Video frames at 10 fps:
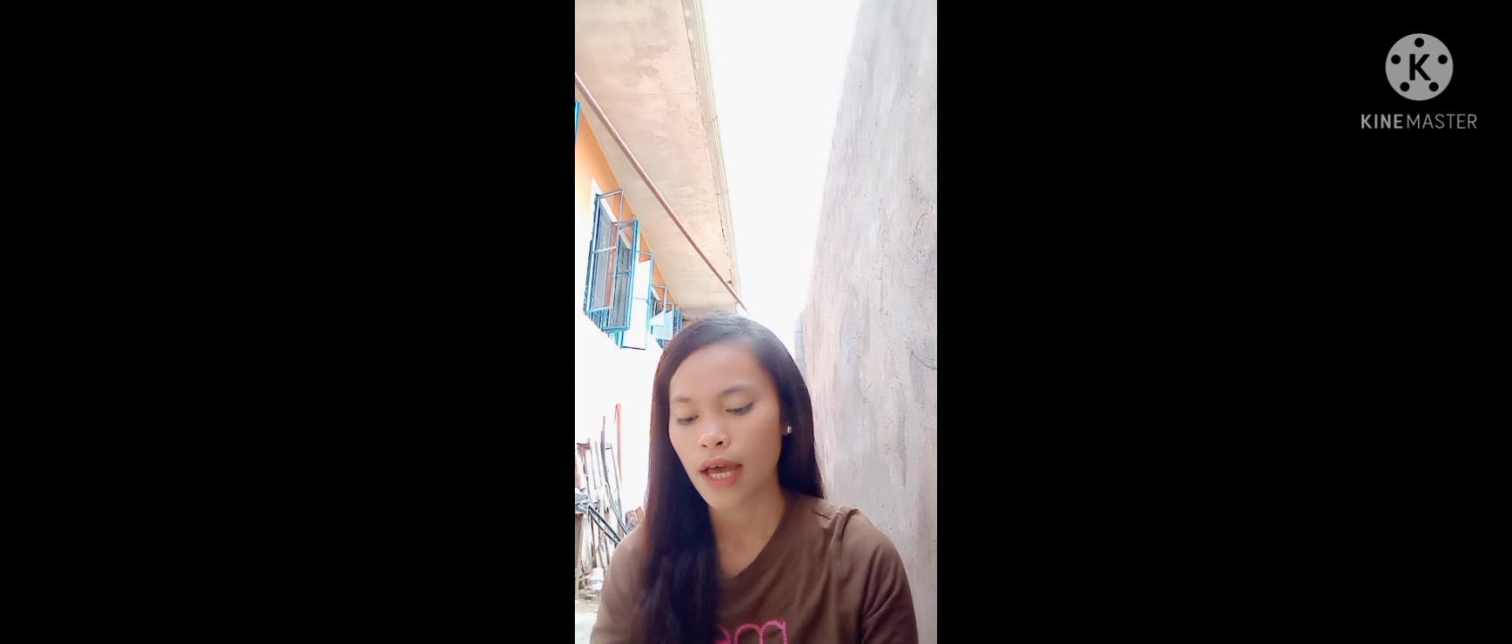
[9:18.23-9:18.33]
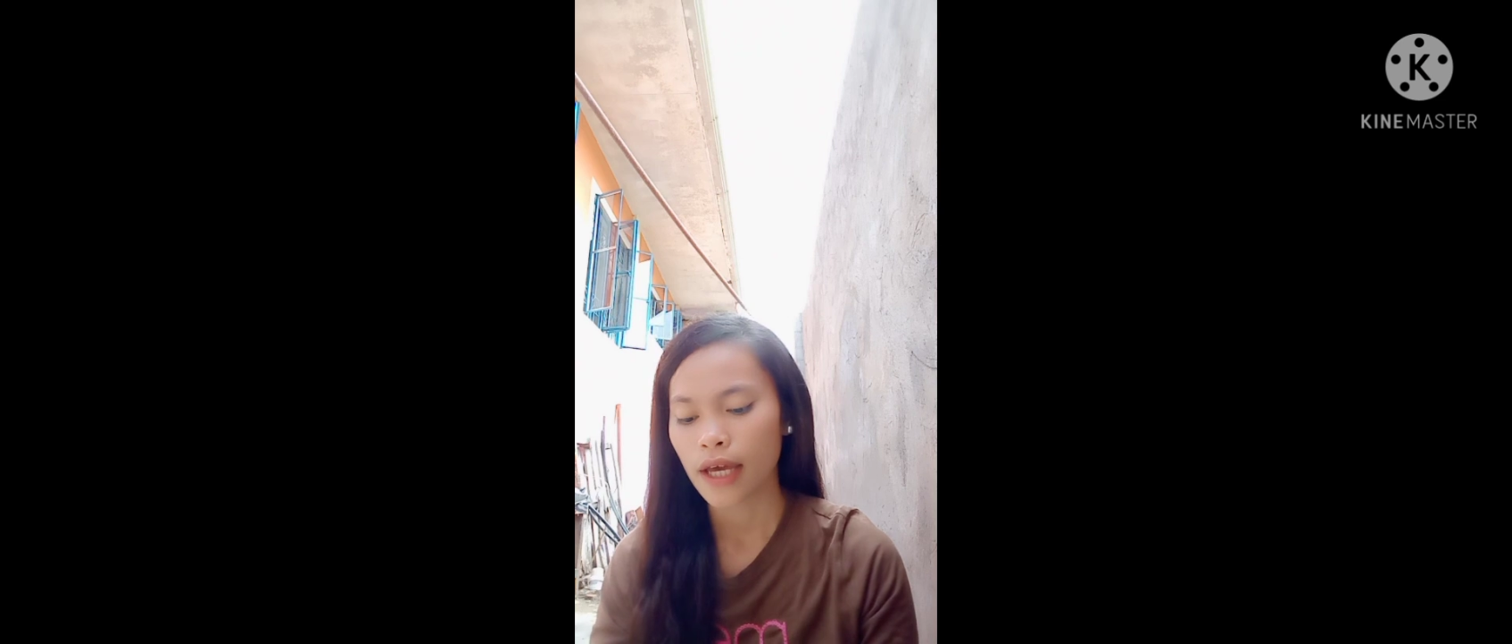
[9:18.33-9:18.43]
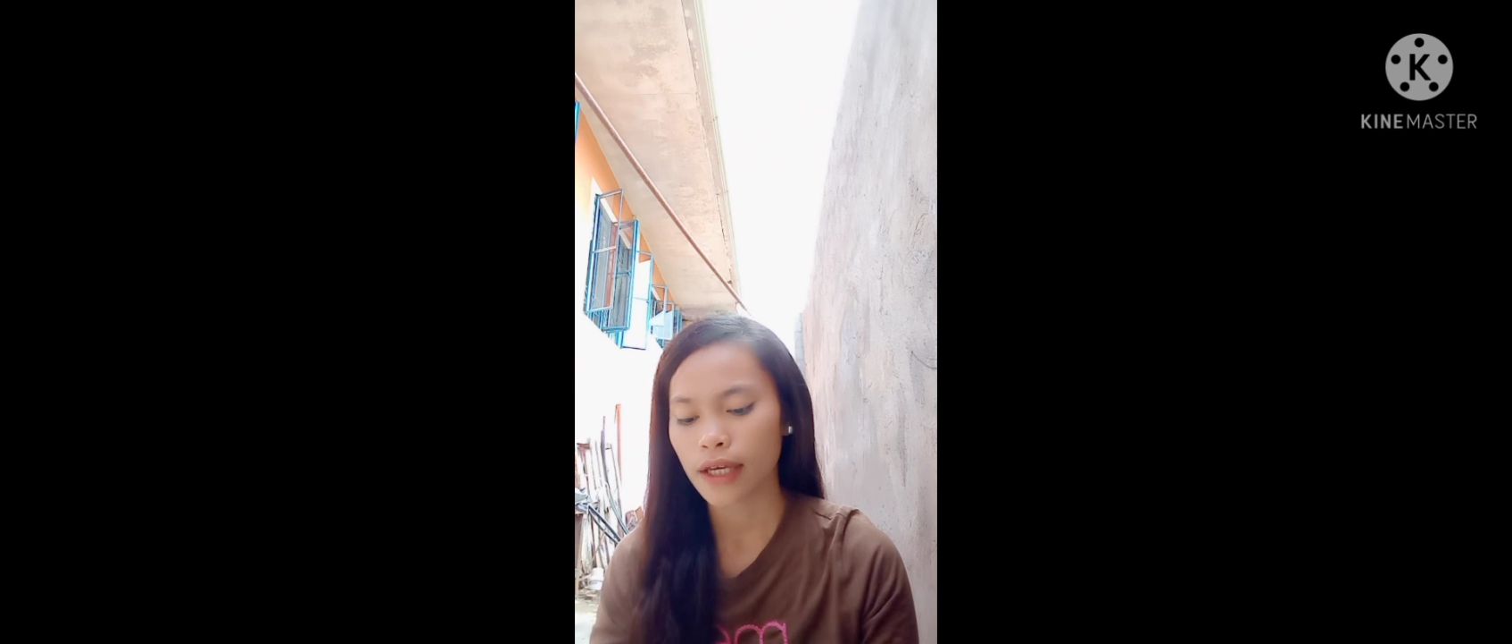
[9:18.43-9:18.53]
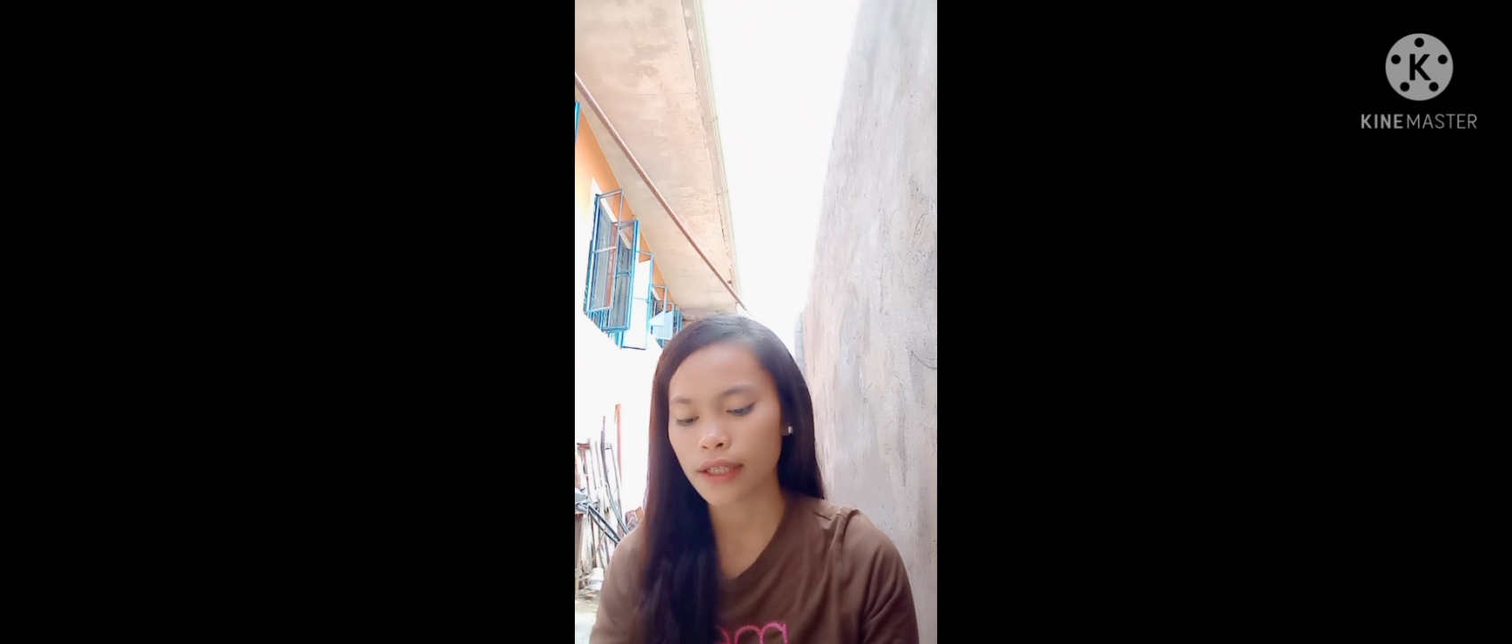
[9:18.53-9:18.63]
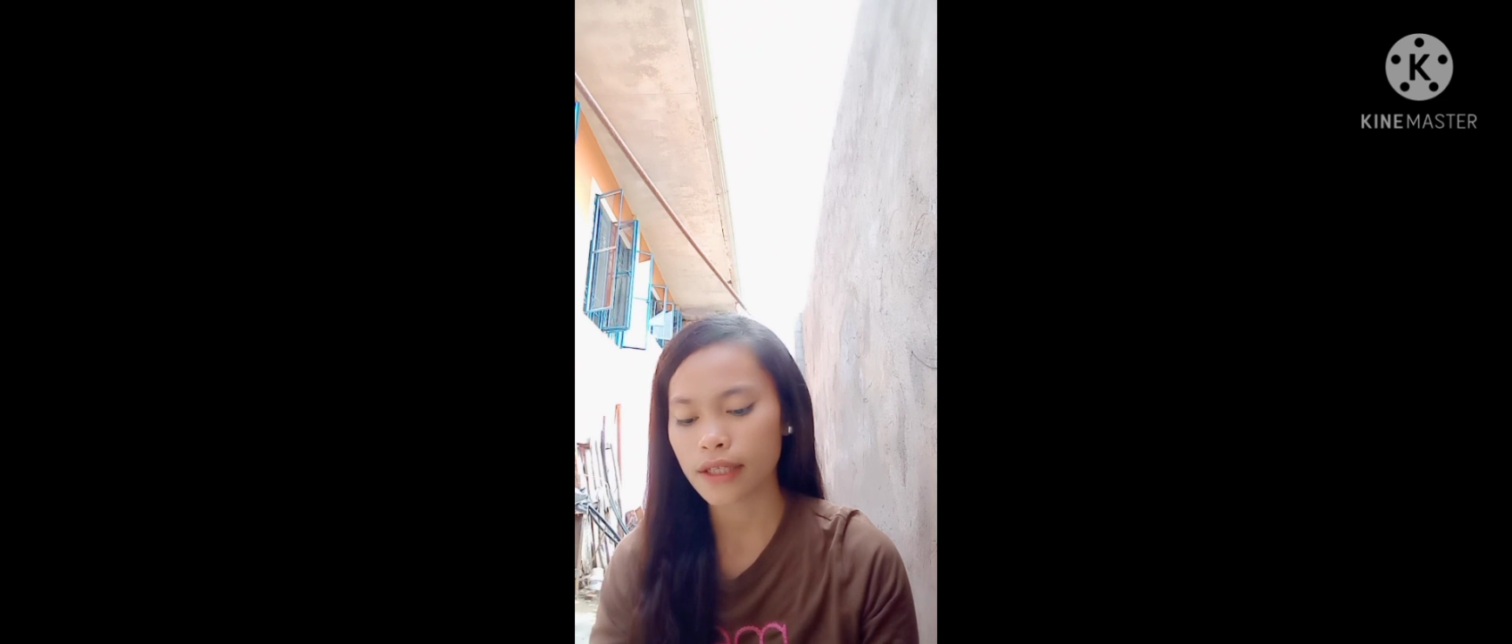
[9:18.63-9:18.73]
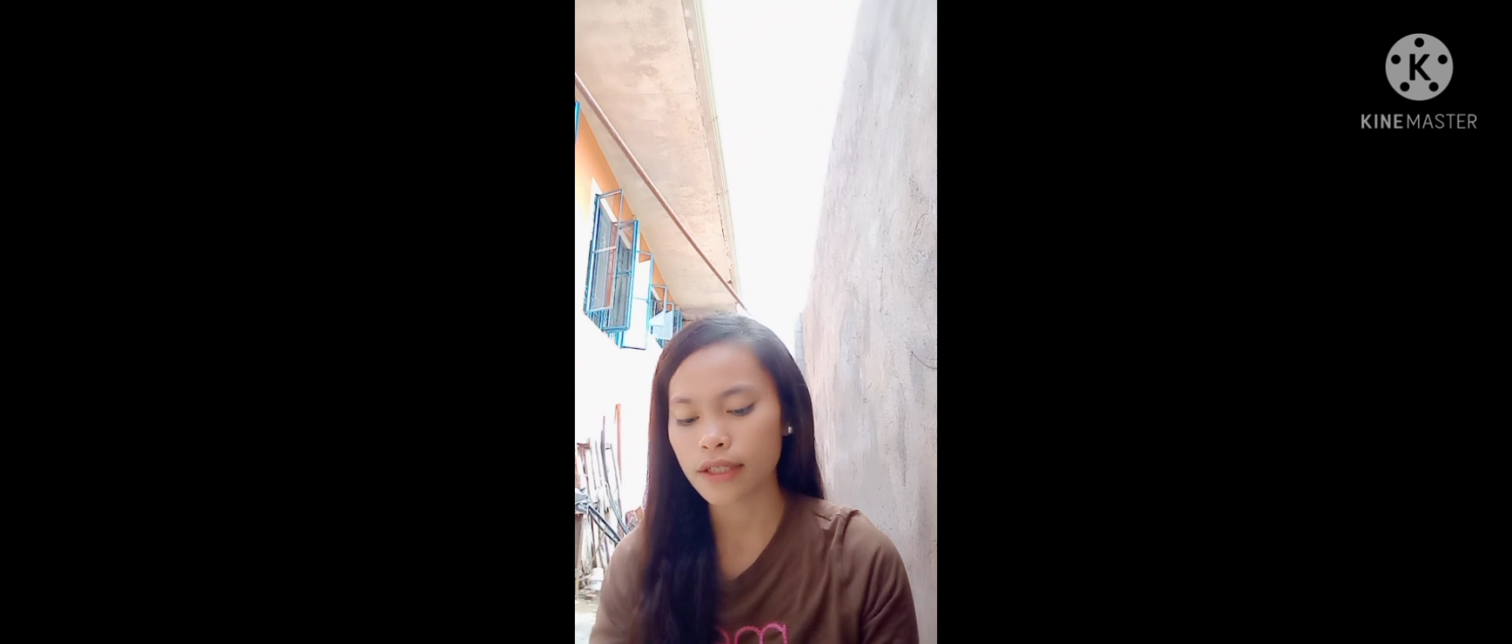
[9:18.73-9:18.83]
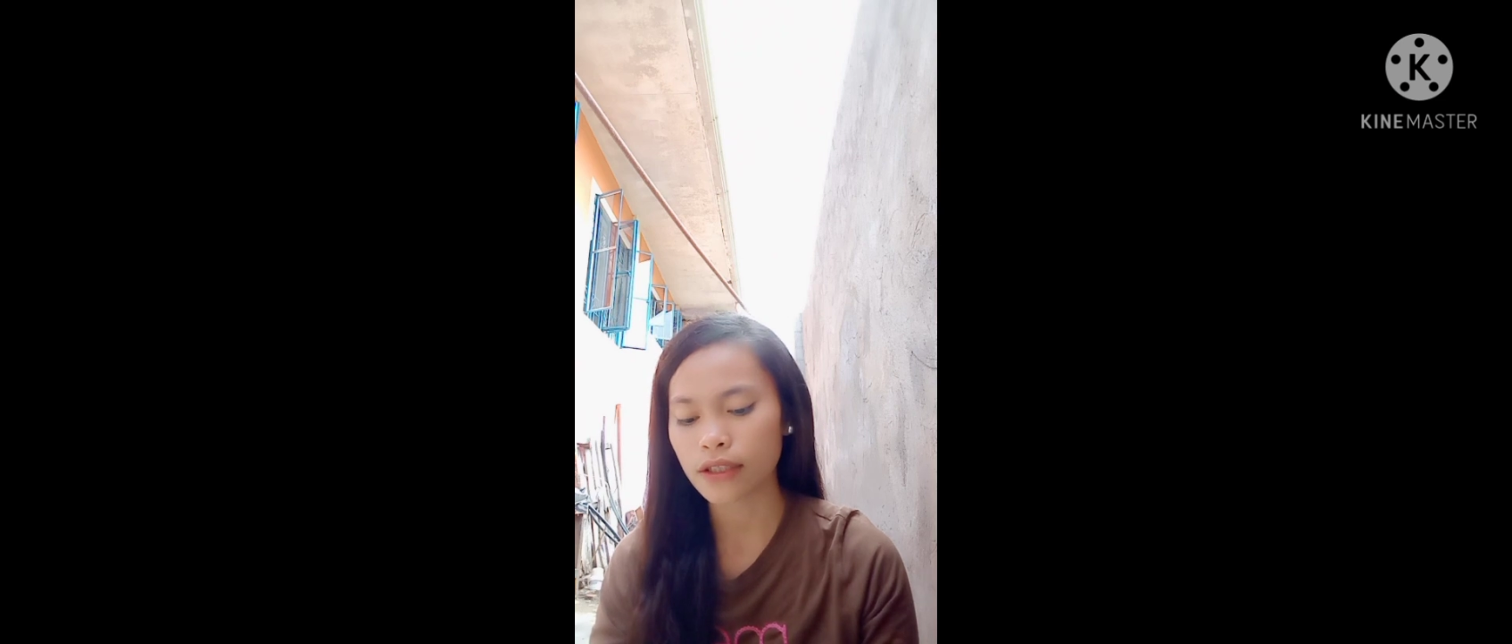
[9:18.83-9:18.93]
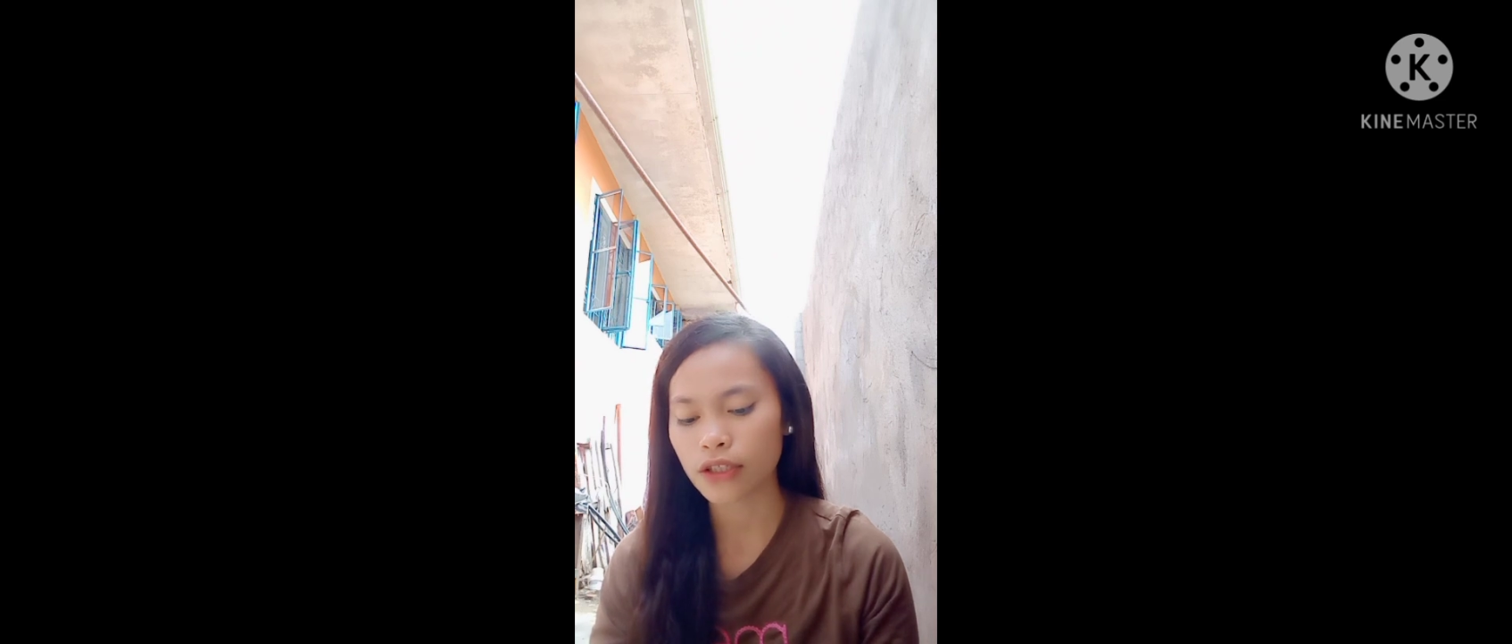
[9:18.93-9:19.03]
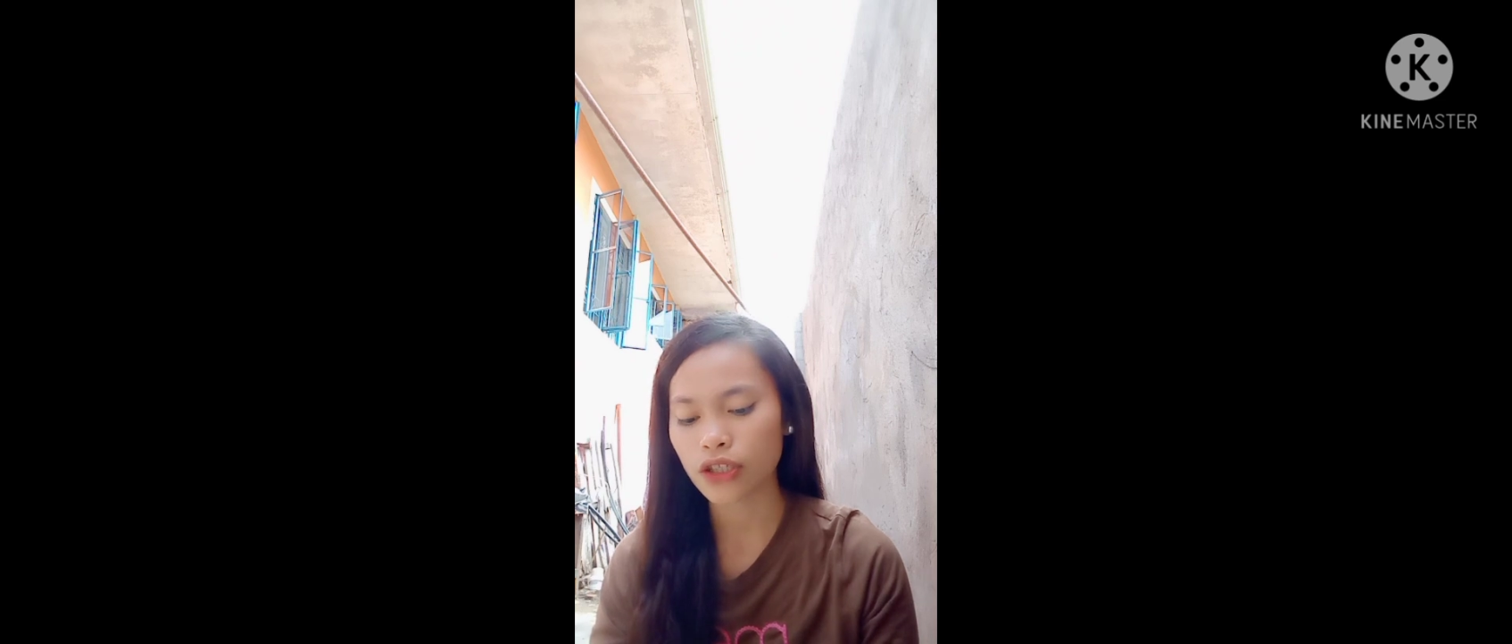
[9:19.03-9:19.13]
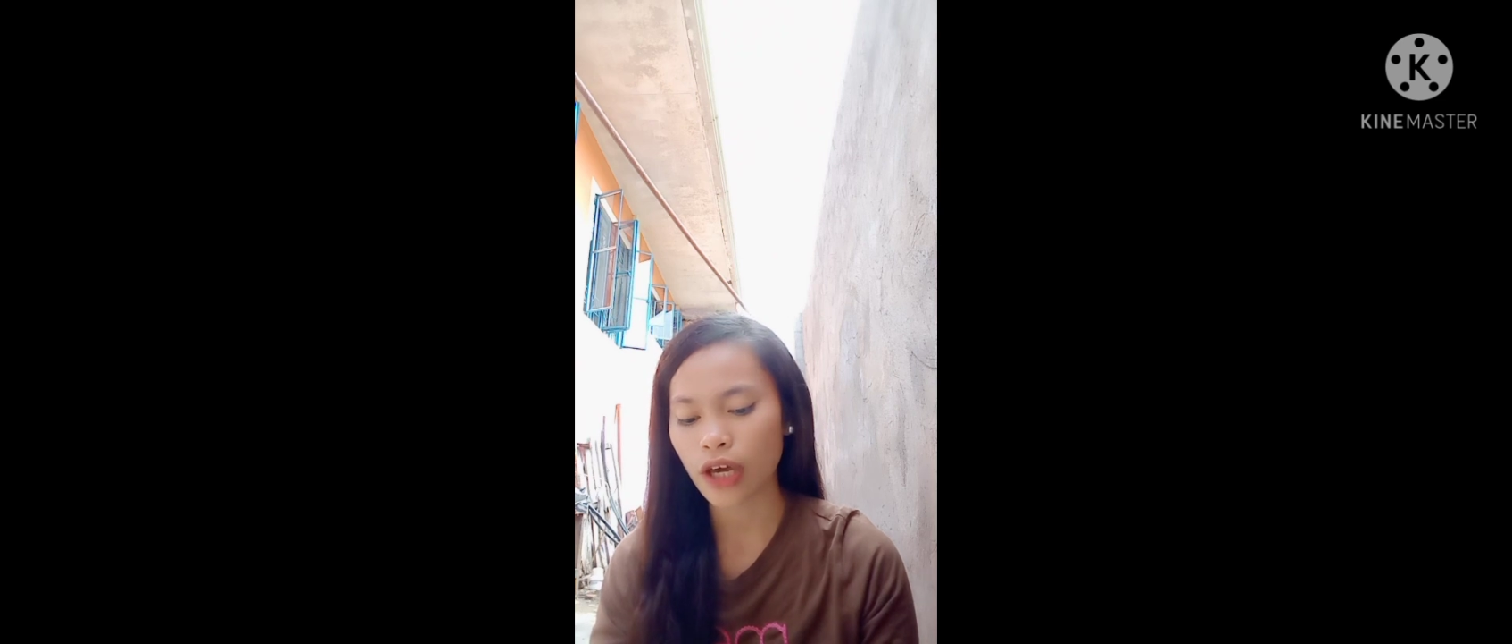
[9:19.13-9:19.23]
it is the
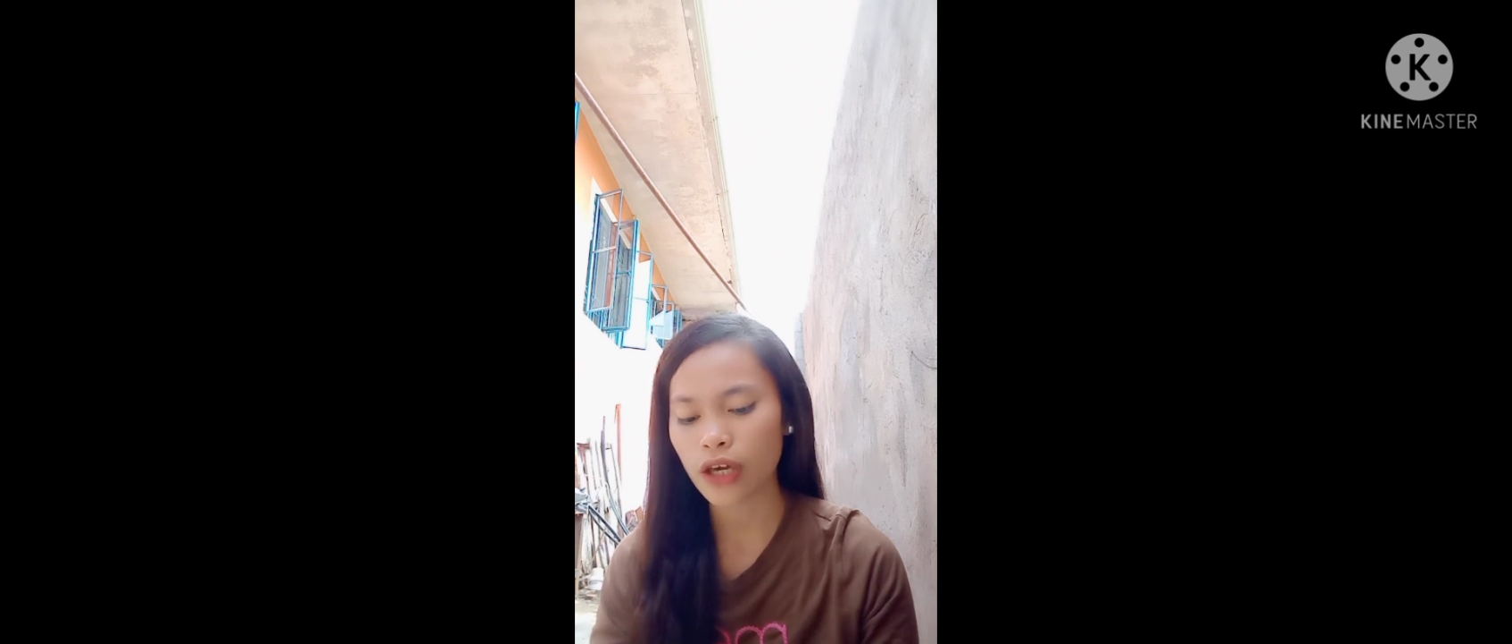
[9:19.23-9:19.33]
cliché